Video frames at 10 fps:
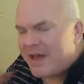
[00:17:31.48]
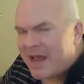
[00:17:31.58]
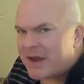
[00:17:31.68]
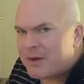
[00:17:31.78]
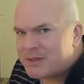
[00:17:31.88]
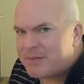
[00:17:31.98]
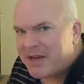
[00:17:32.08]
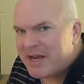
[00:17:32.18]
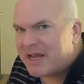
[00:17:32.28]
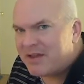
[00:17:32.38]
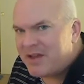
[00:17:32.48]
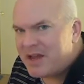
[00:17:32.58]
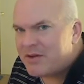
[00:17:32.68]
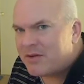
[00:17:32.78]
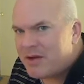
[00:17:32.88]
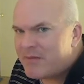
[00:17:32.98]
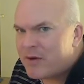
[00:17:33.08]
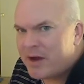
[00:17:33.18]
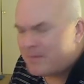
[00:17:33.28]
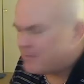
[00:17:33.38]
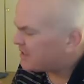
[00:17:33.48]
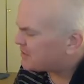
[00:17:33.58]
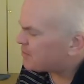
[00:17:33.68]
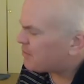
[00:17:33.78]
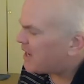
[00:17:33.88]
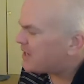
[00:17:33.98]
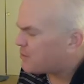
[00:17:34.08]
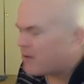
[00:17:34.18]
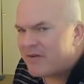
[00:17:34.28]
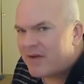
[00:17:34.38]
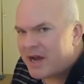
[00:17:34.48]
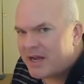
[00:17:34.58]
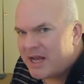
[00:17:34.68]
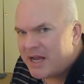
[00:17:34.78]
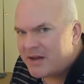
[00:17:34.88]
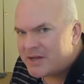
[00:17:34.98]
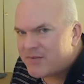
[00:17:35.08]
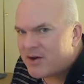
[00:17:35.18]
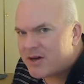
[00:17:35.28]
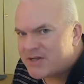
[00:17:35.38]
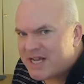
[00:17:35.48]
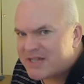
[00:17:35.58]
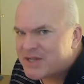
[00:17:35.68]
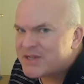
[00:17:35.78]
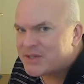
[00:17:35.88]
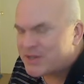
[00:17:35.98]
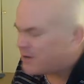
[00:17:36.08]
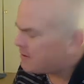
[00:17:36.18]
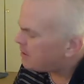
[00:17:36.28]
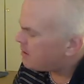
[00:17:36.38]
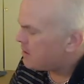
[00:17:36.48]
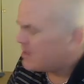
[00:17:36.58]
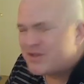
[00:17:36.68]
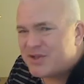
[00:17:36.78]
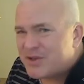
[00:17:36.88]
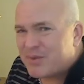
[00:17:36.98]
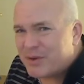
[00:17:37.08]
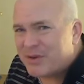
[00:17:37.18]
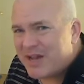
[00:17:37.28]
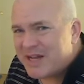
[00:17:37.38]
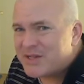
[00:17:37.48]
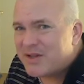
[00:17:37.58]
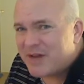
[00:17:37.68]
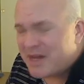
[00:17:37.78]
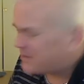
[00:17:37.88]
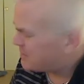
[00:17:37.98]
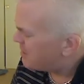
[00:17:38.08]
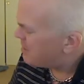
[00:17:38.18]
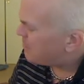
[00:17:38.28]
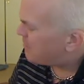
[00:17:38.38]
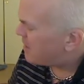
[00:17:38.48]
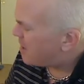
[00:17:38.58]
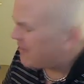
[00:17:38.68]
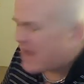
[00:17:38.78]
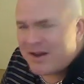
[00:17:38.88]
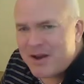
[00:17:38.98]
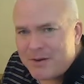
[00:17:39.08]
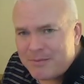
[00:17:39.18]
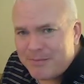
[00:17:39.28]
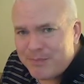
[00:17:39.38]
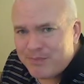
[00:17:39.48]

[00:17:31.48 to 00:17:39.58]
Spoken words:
handles my nicotine delivery, it supplies whatever I need as far as that's concerned. It's just a real nice device. But on that note,